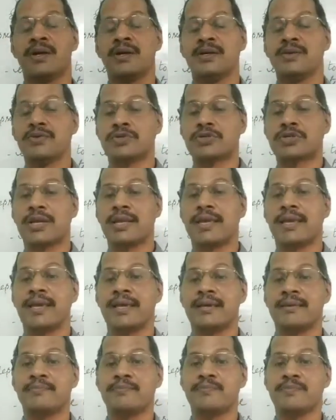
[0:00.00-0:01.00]
usually
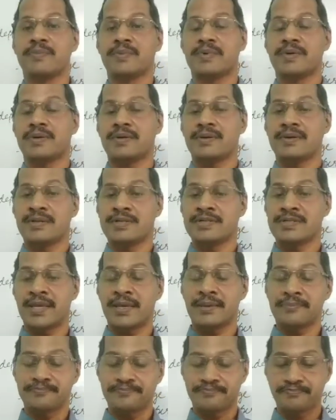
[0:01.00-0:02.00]
it is
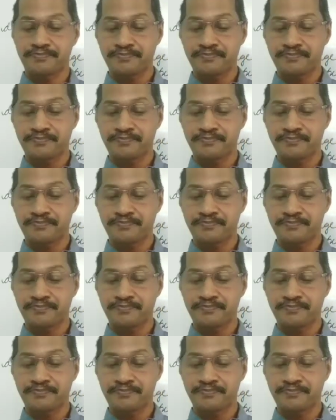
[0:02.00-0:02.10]
a